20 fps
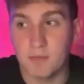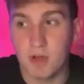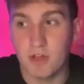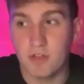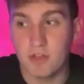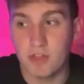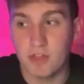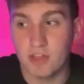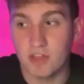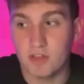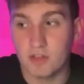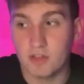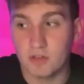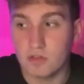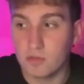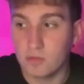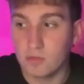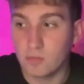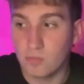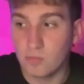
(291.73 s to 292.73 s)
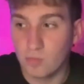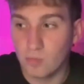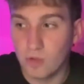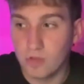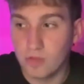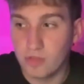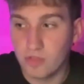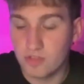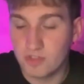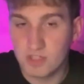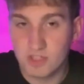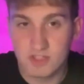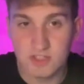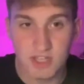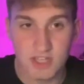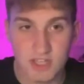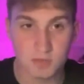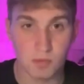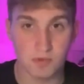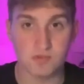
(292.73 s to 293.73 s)
I think with the
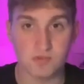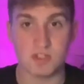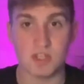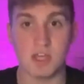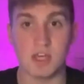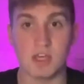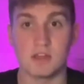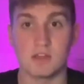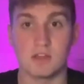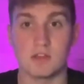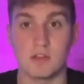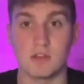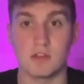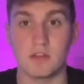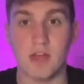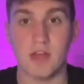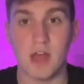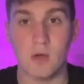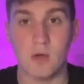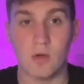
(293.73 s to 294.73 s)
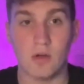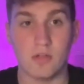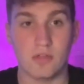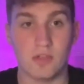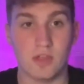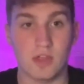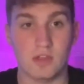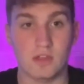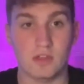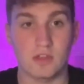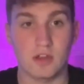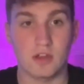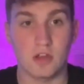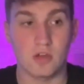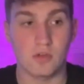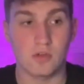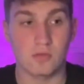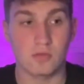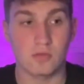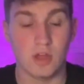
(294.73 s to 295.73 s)
success we've seen now, I think if
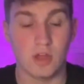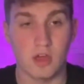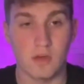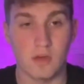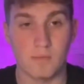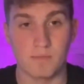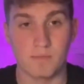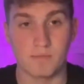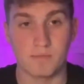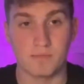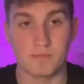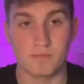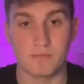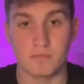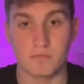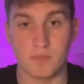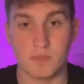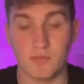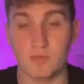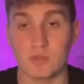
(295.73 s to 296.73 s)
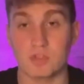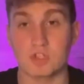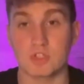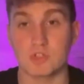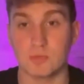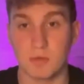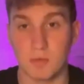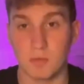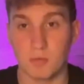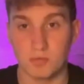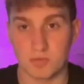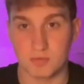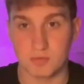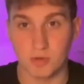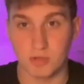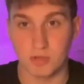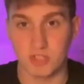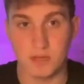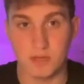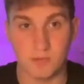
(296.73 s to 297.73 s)
we're just talking about women's
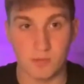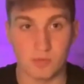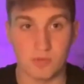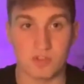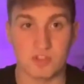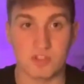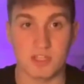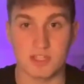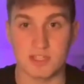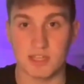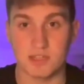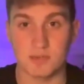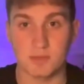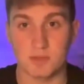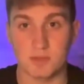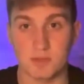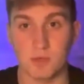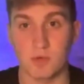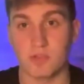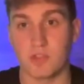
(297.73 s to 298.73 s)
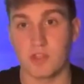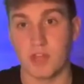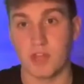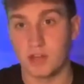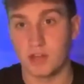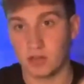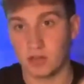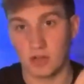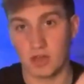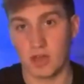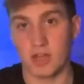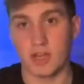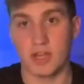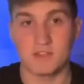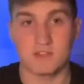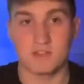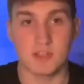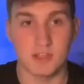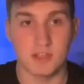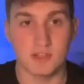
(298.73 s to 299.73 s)
sport in general, the success we saw with the England
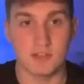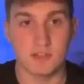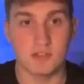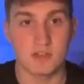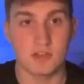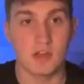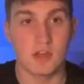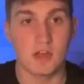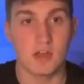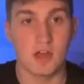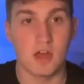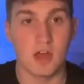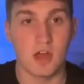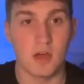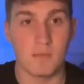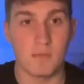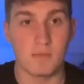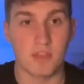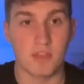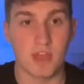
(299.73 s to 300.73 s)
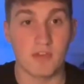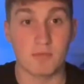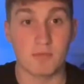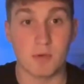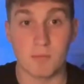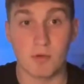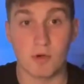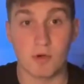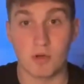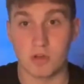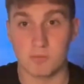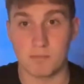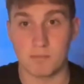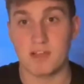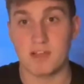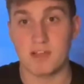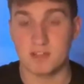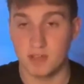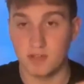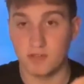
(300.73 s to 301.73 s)
Lionesses, They've been put on a
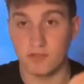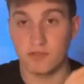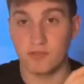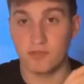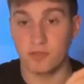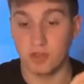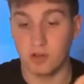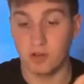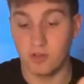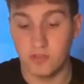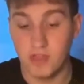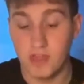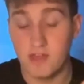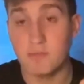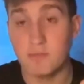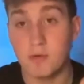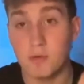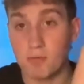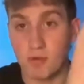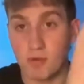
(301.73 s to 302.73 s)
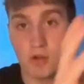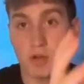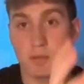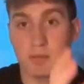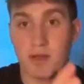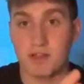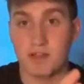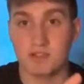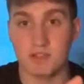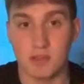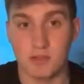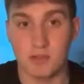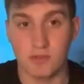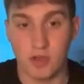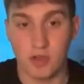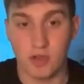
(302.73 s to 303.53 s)
massive, they've been put on a massive,